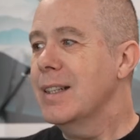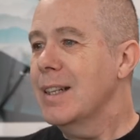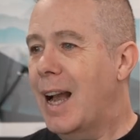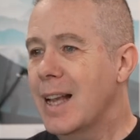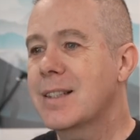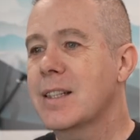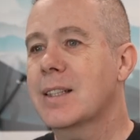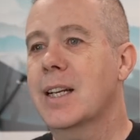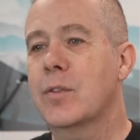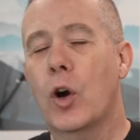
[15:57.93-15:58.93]
Has this
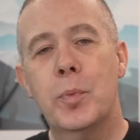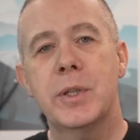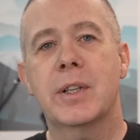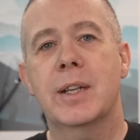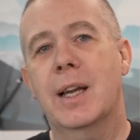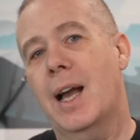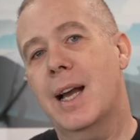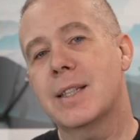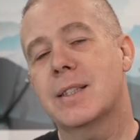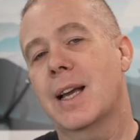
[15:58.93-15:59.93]
kind of opened your
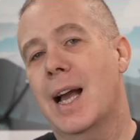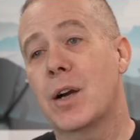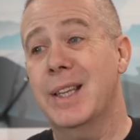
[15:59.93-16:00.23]
eyes to how